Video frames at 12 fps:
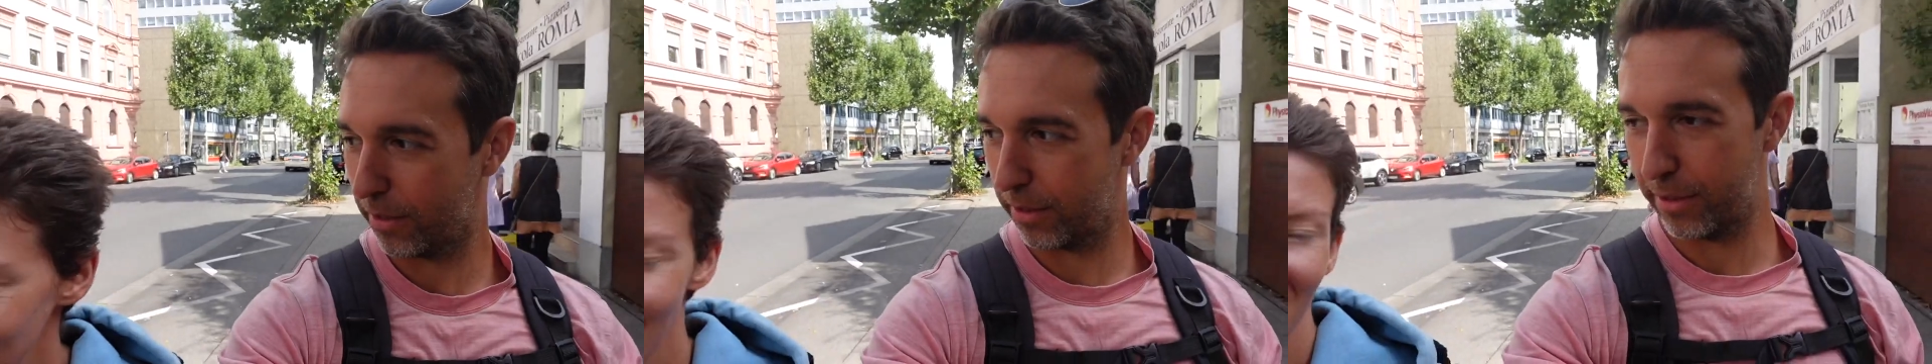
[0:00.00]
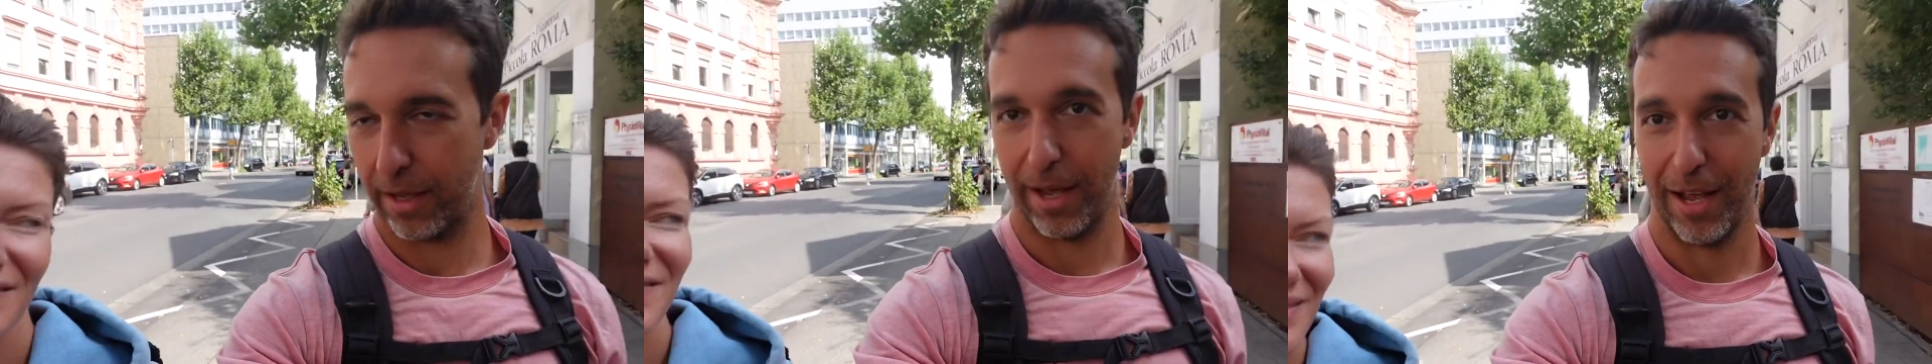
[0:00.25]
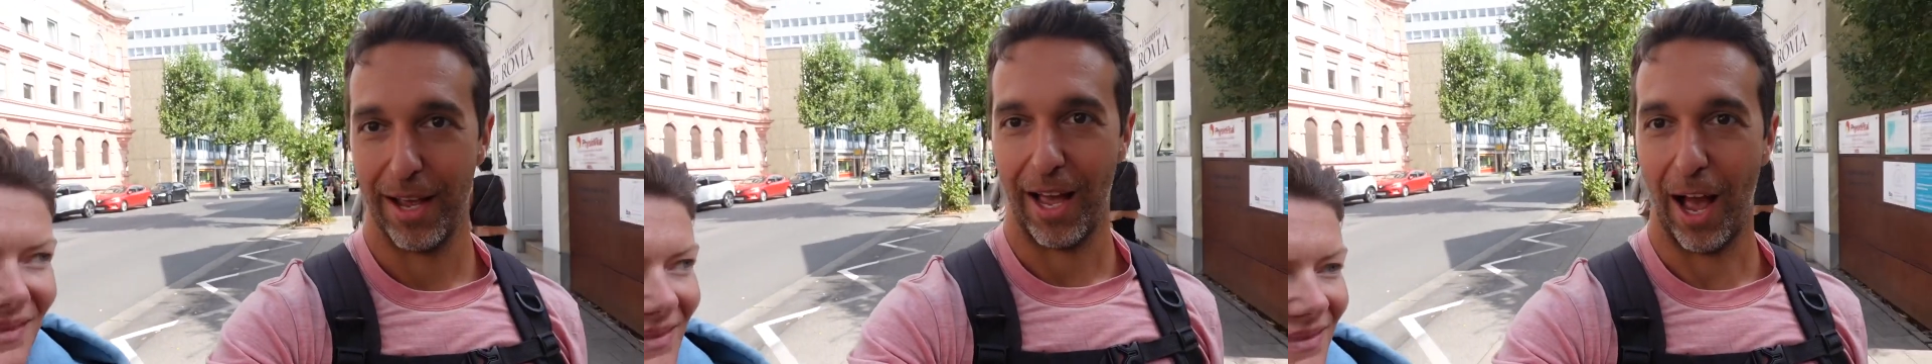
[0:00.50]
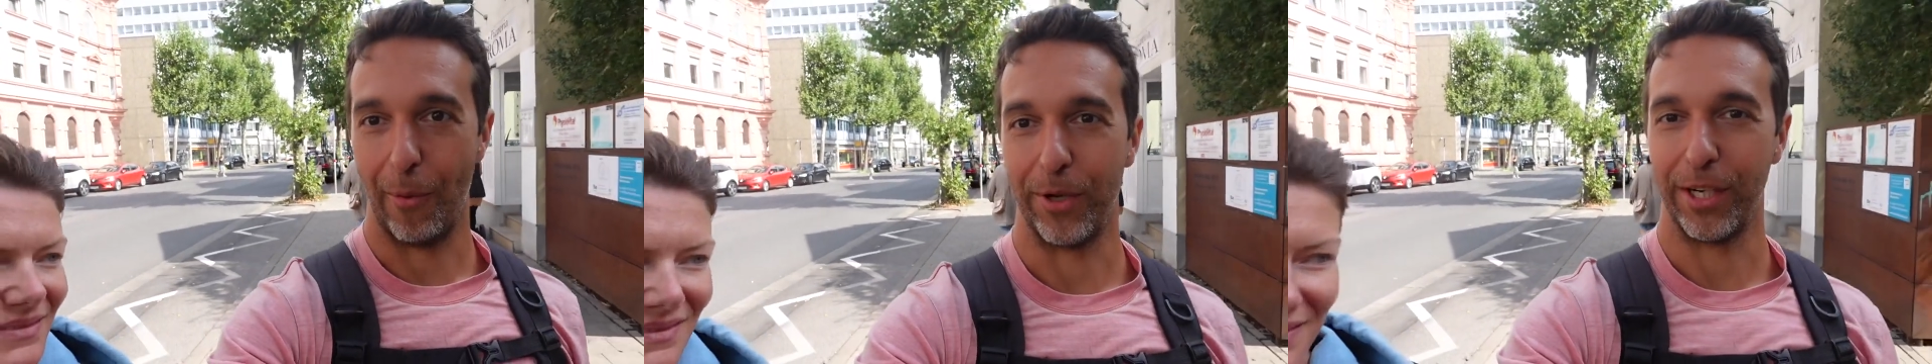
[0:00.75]
Mm
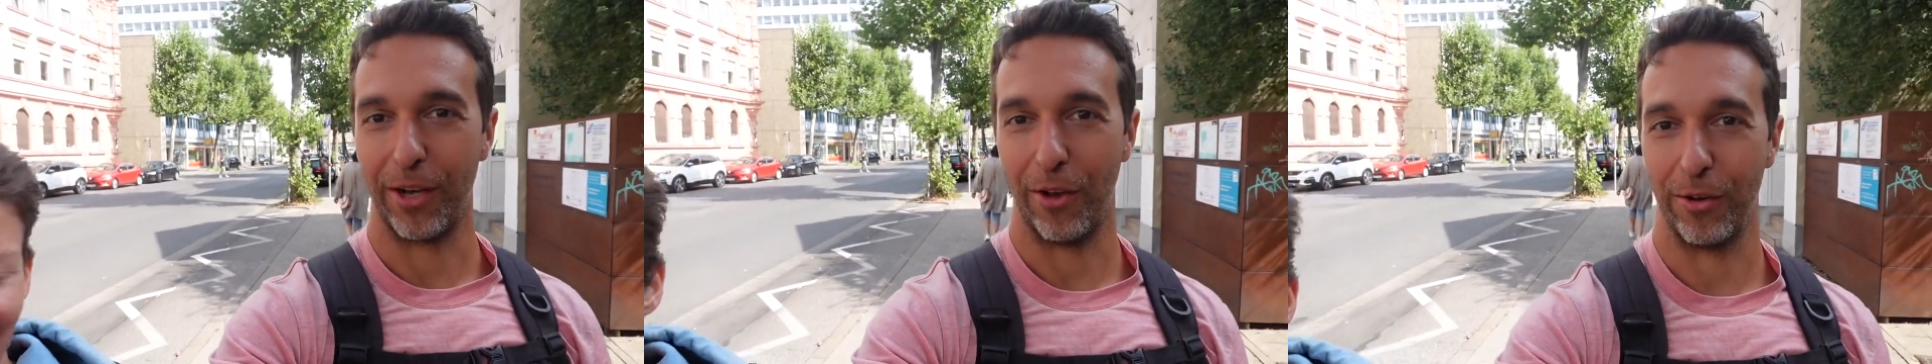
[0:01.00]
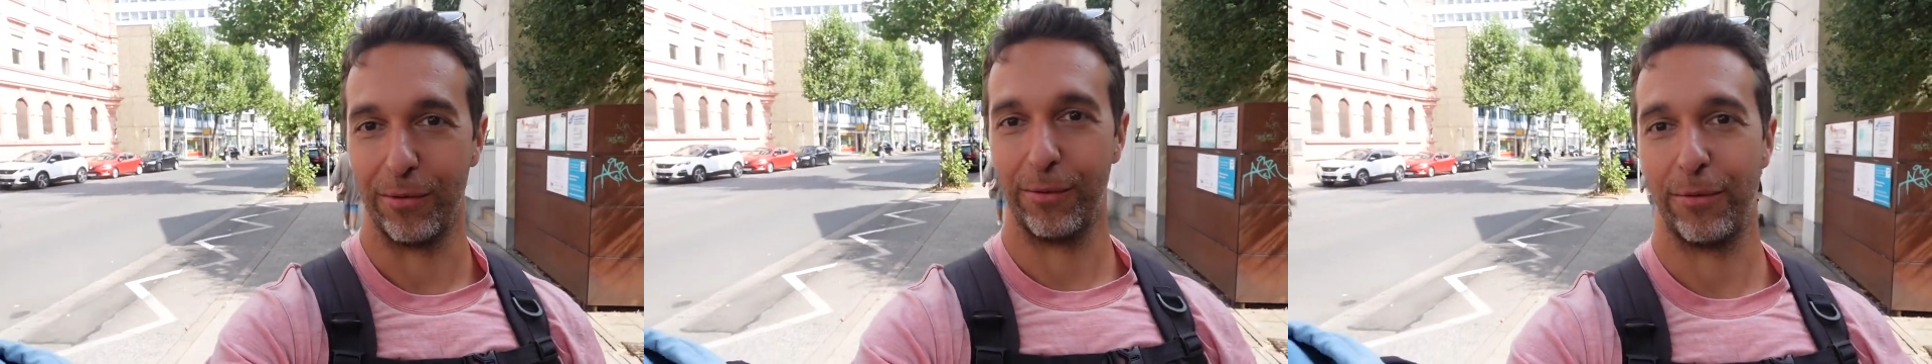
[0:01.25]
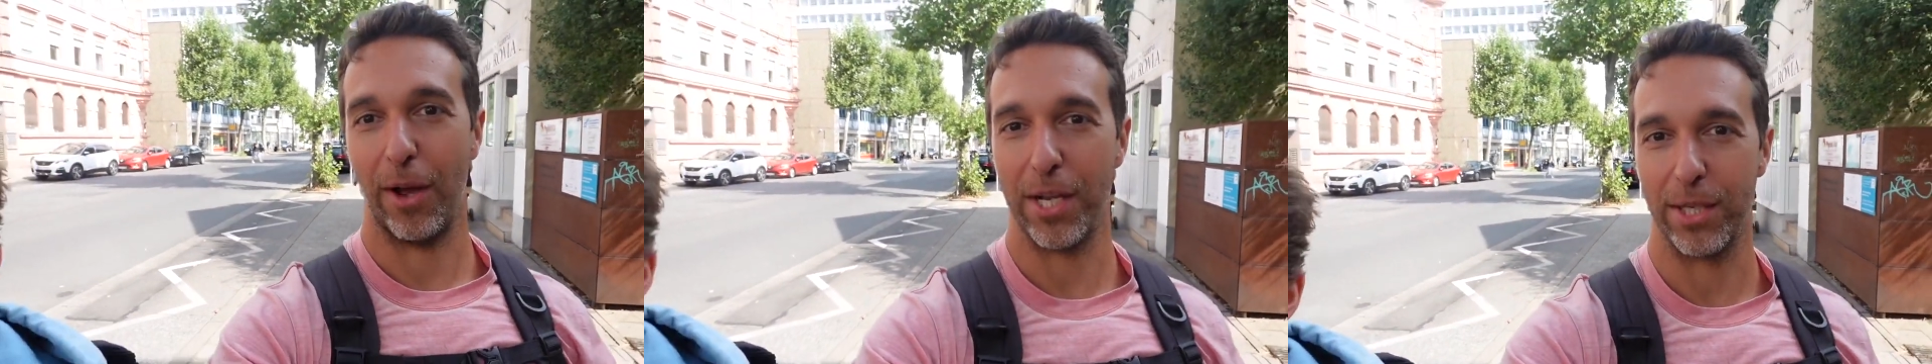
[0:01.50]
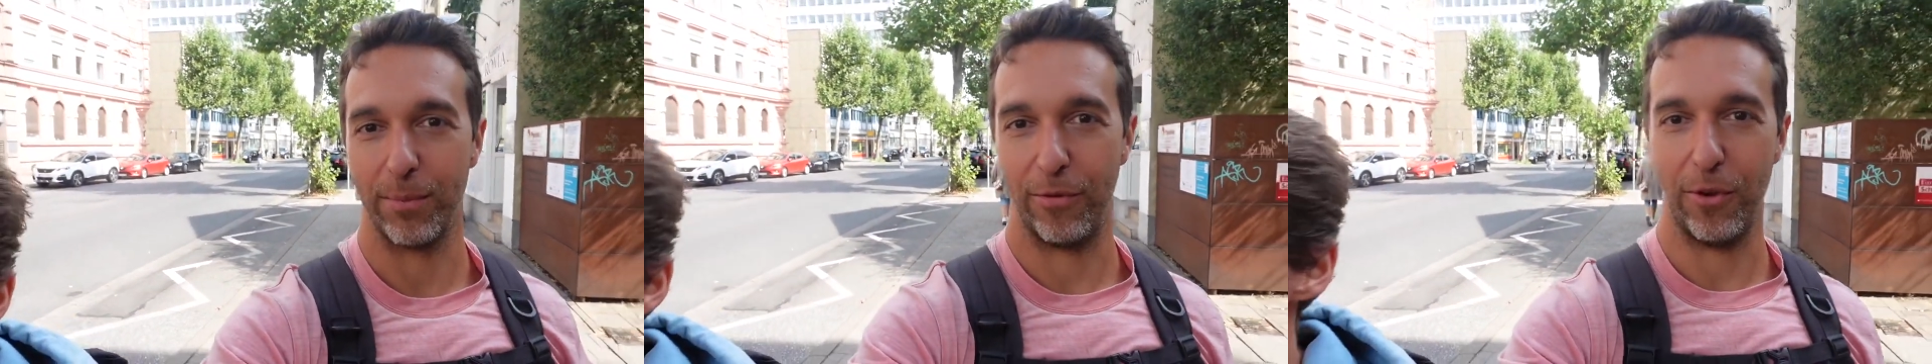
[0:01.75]
-hmm. And we're gonna go and find
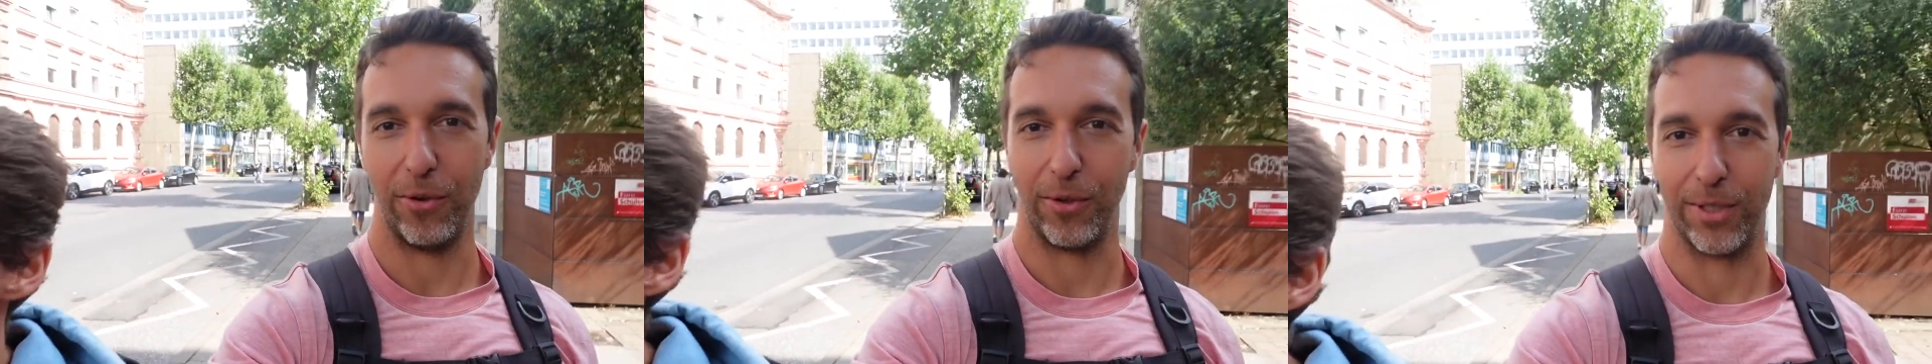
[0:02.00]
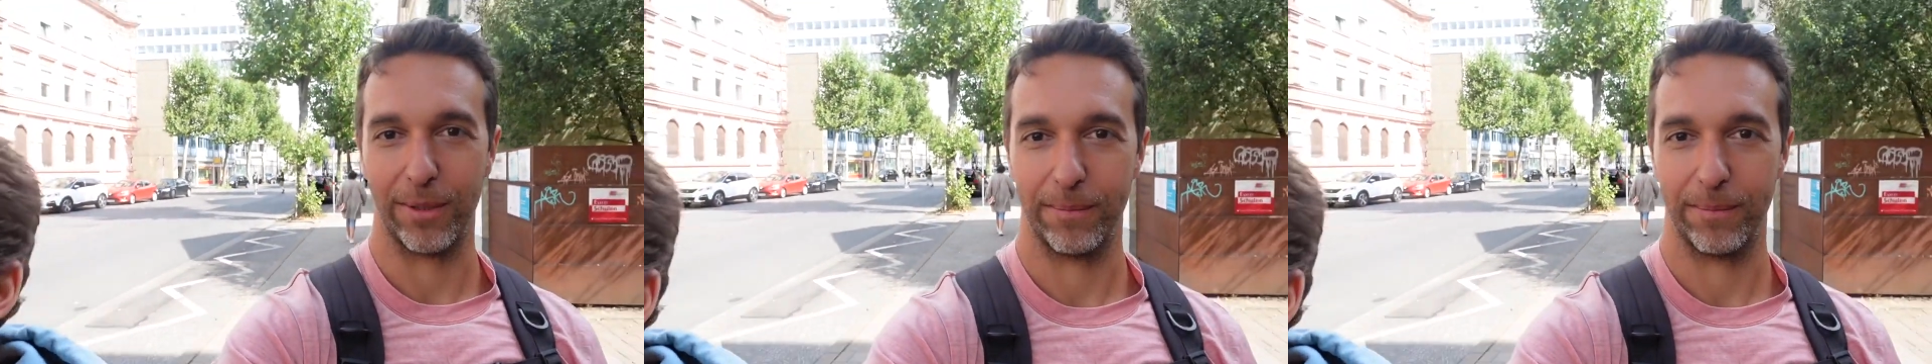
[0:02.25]
some food.